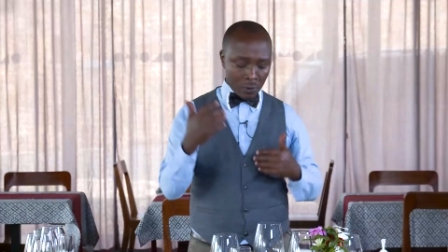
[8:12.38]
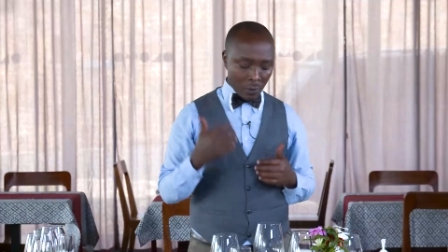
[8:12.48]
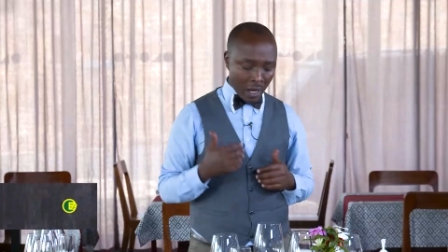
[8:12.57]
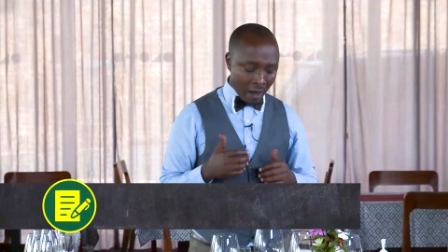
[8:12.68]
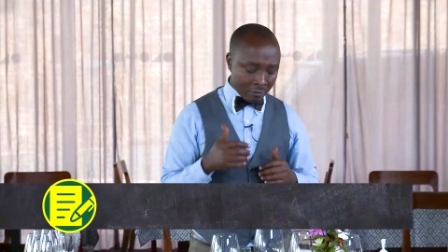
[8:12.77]

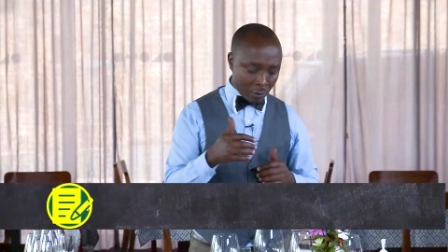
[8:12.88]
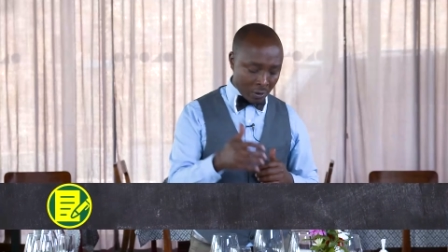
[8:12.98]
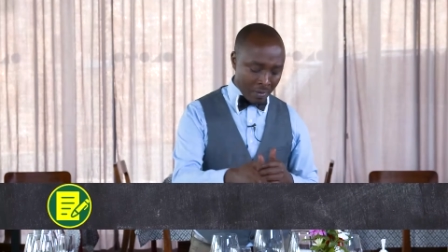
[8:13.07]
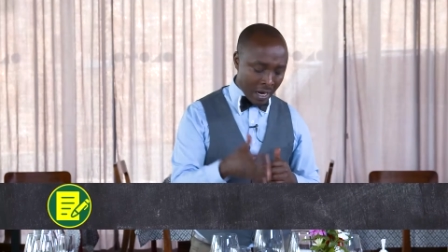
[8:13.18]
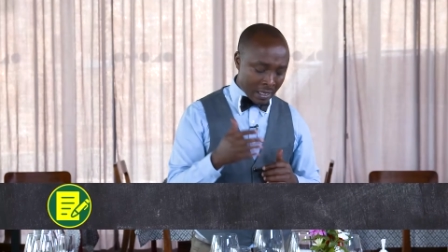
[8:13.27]
we have to
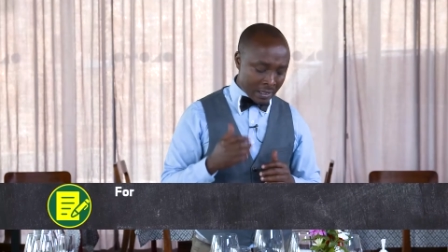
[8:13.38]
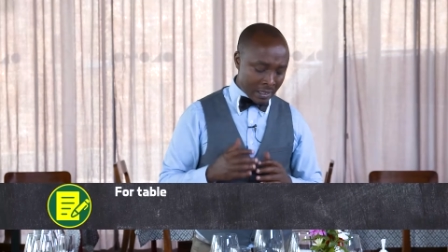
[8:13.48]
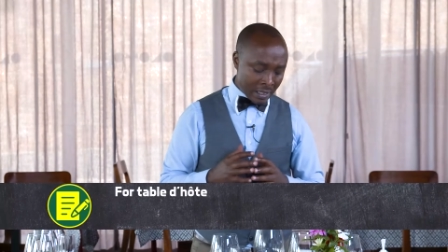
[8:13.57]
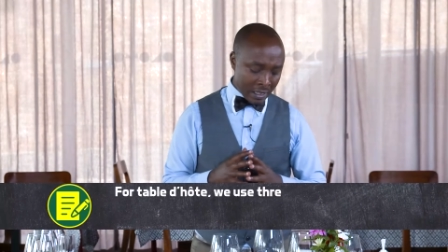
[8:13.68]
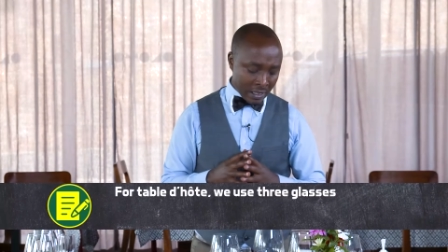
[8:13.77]
remind
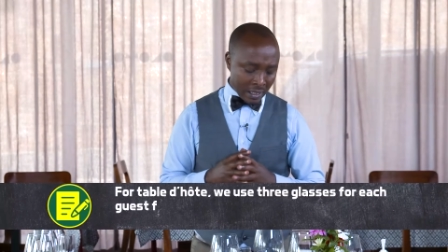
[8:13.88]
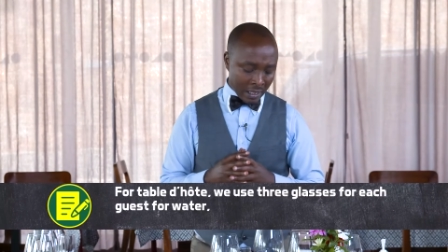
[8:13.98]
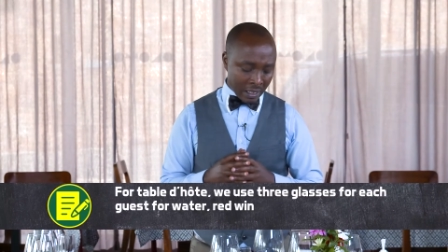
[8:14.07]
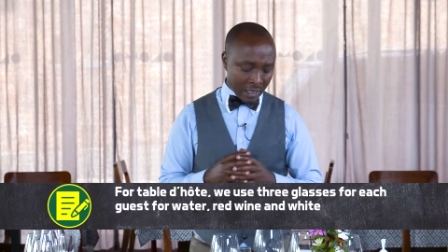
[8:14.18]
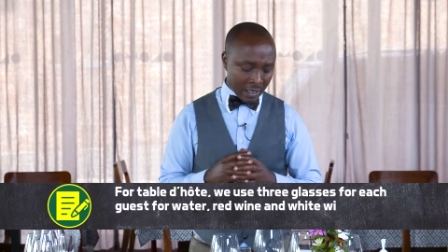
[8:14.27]

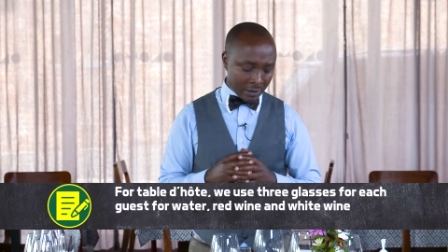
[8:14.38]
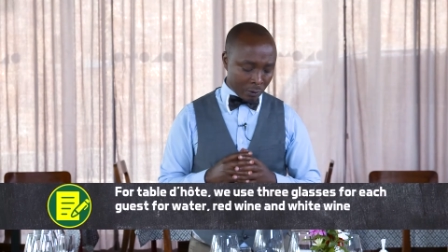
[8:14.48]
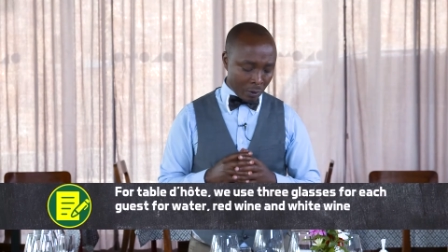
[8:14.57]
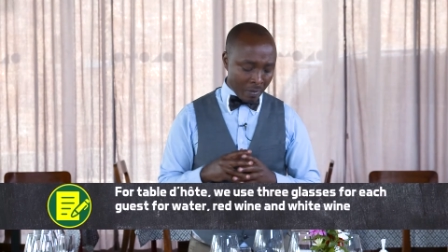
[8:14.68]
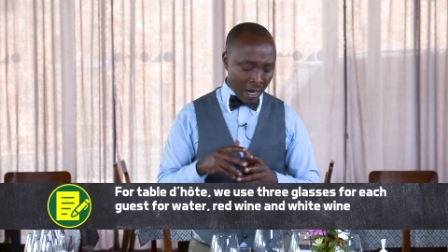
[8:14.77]

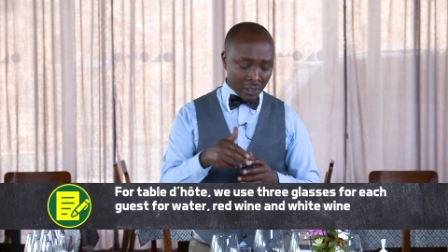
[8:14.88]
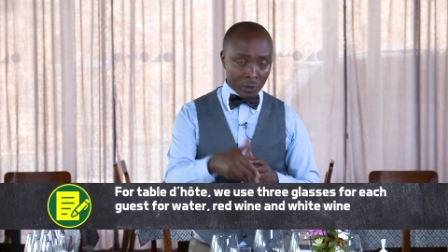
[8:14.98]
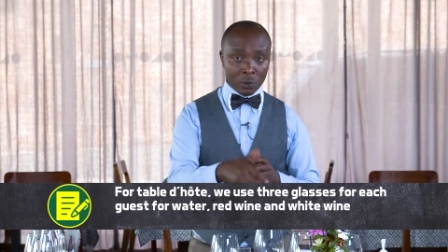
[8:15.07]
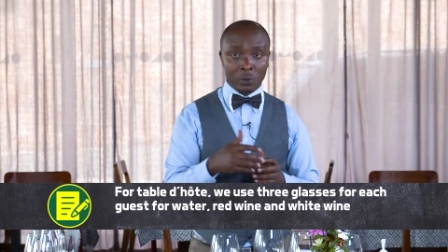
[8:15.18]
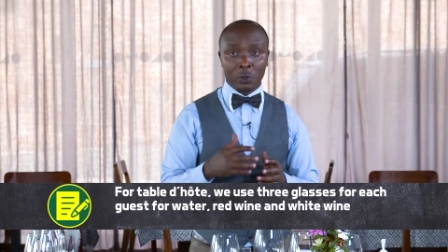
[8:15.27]

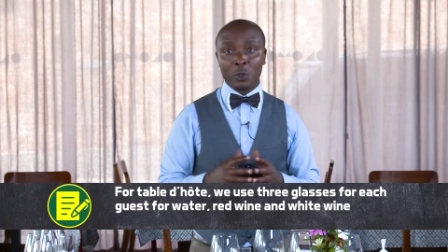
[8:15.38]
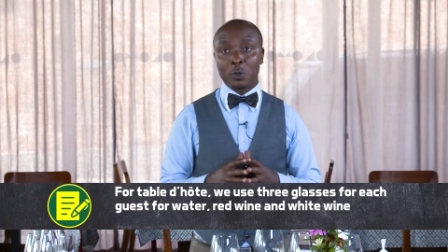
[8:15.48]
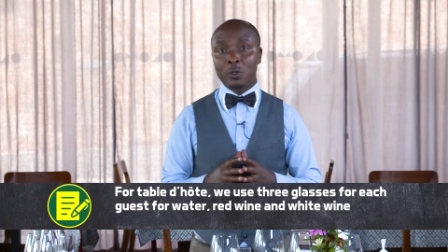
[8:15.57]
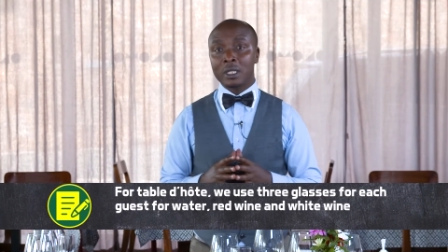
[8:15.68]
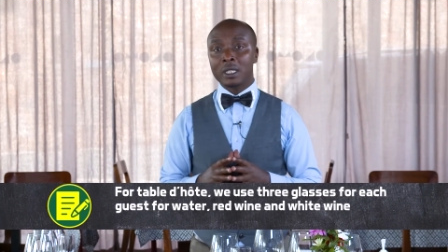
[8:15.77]
to
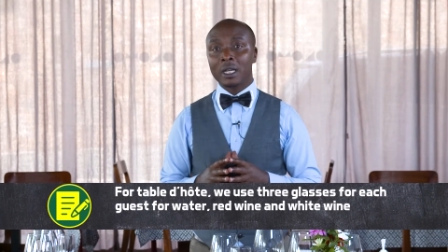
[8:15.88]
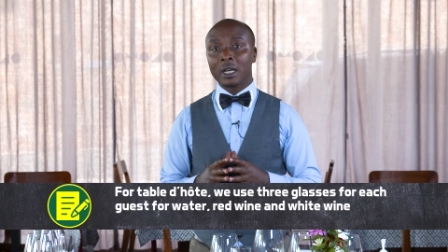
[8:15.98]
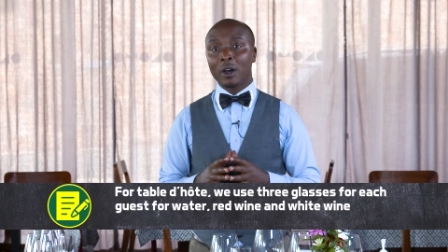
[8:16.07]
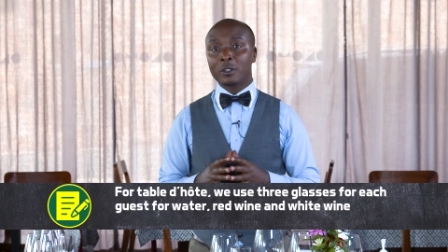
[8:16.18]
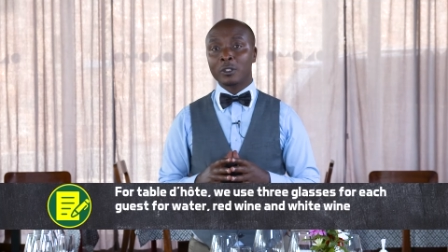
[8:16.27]
use
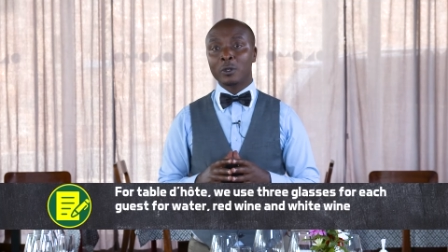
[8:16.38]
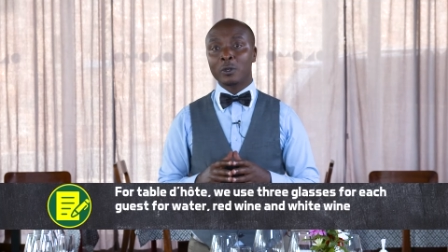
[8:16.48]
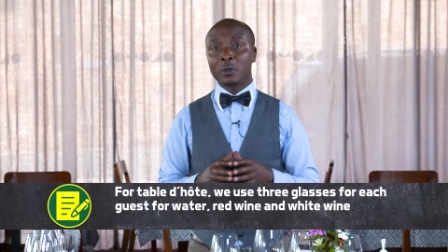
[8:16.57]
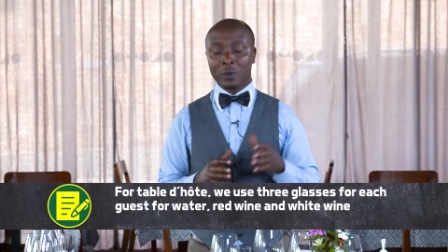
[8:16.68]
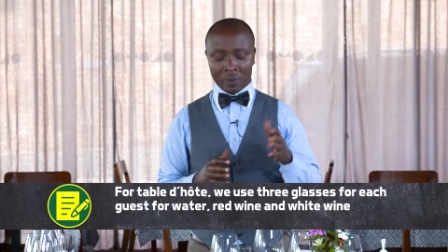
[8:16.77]

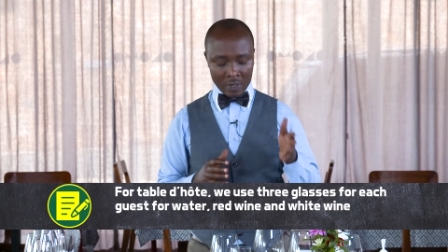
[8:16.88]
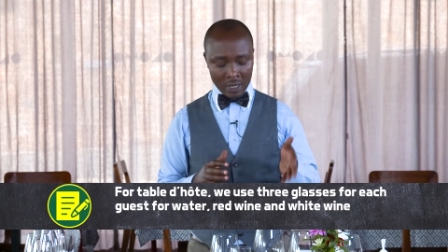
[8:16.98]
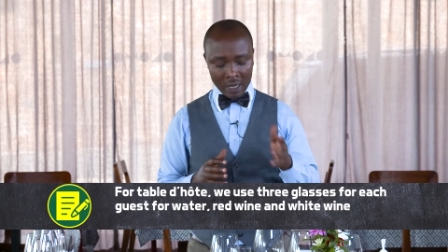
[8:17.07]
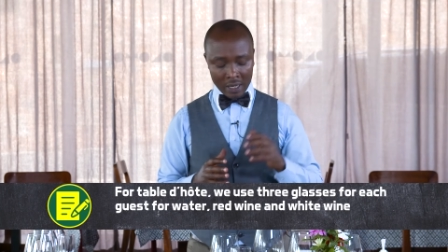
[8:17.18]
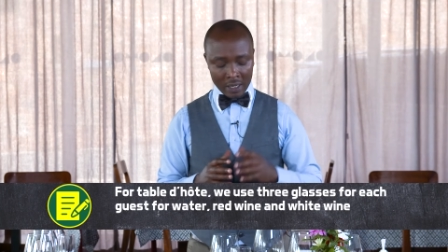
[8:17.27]
also
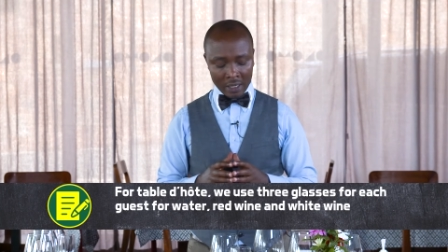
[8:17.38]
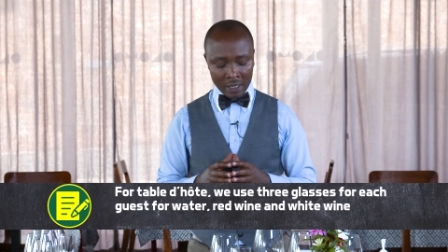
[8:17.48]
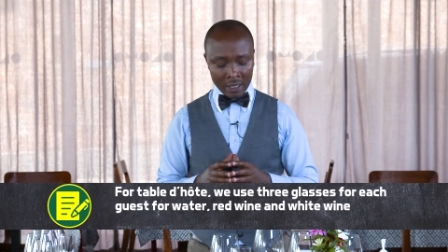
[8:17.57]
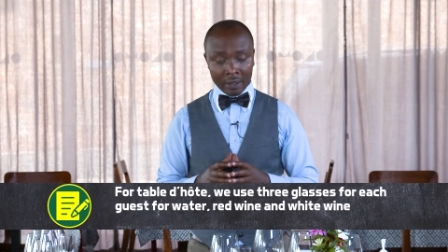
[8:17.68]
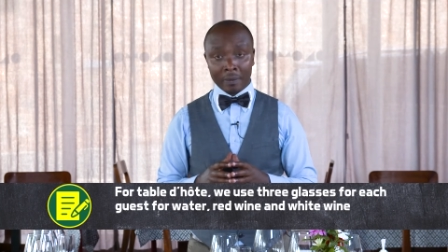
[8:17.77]

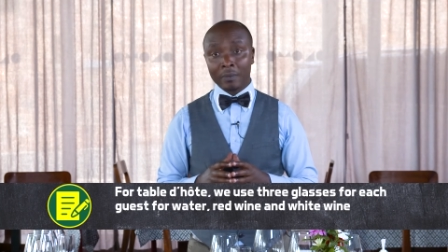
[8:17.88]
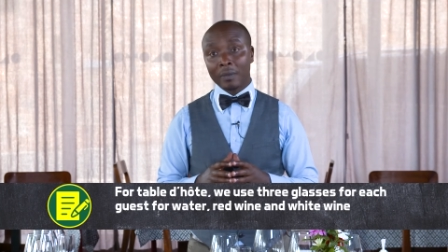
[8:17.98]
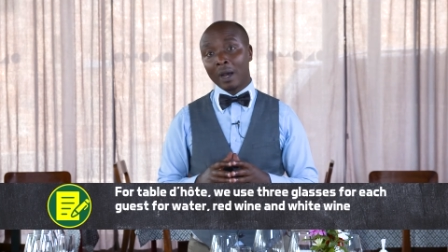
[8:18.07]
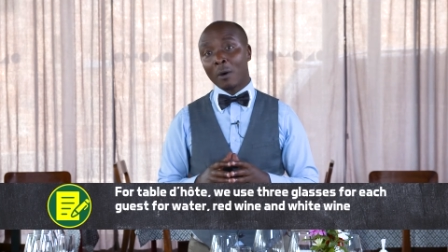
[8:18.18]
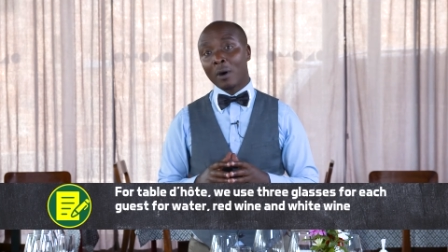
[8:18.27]

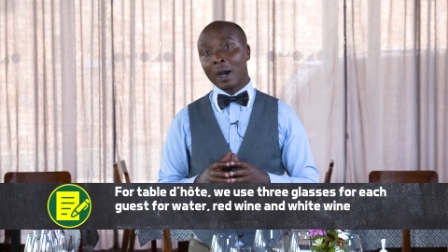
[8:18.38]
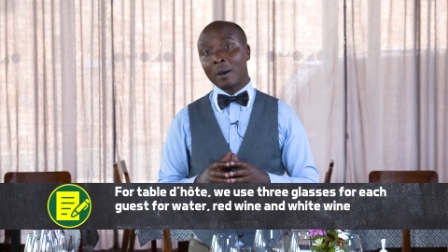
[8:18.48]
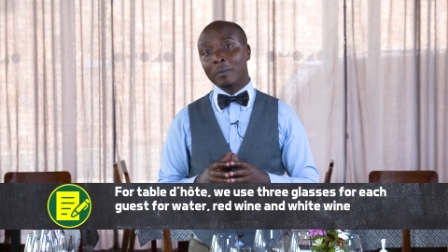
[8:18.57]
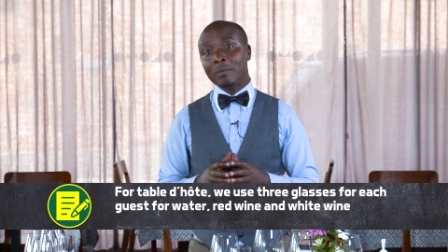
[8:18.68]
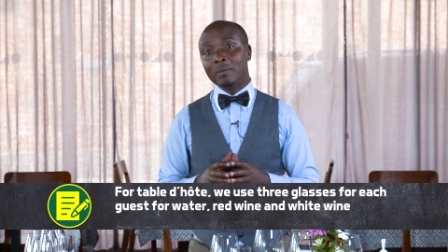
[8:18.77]

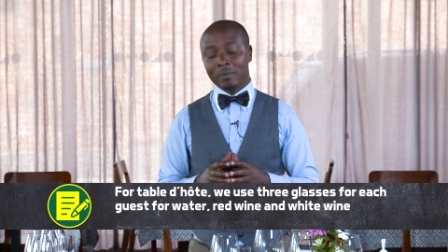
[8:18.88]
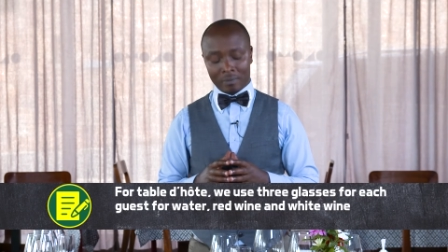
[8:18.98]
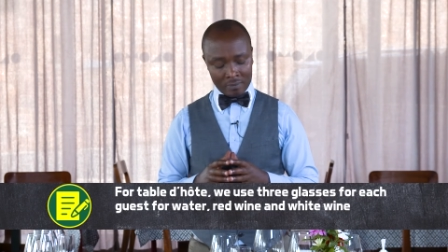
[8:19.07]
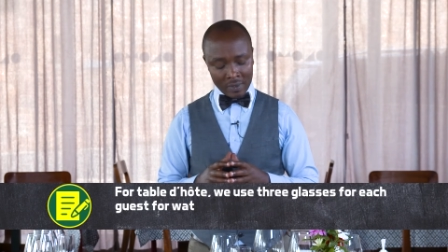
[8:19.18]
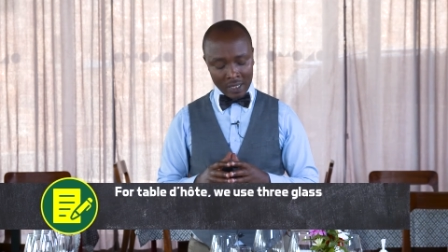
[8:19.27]
our
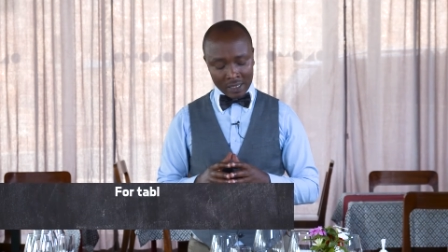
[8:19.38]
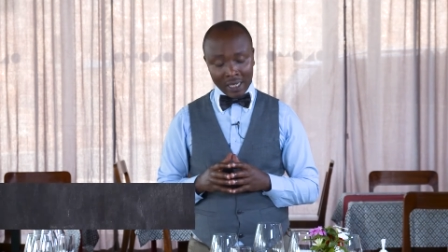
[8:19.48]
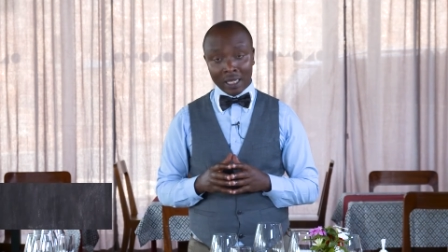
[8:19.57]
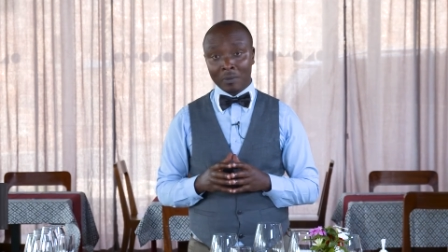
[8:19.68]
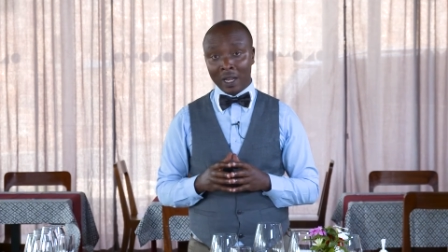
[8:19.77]

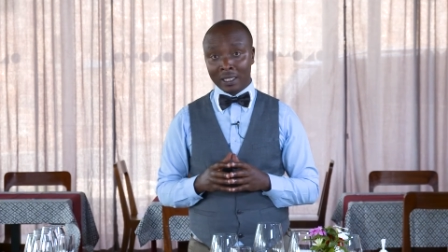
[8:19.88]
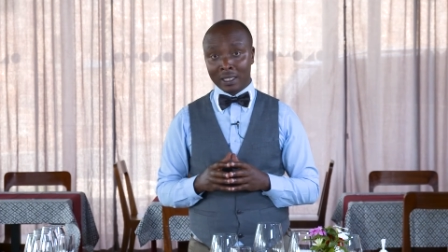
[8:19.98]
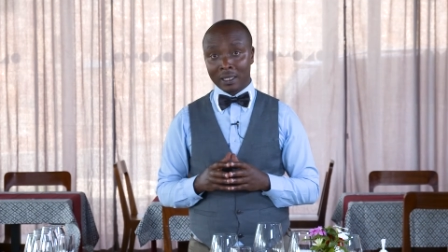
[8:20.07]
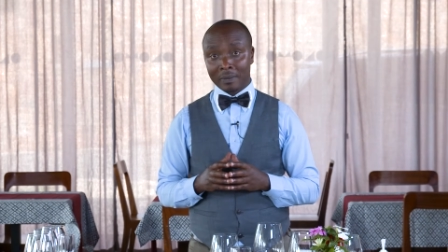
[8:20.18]
side plates.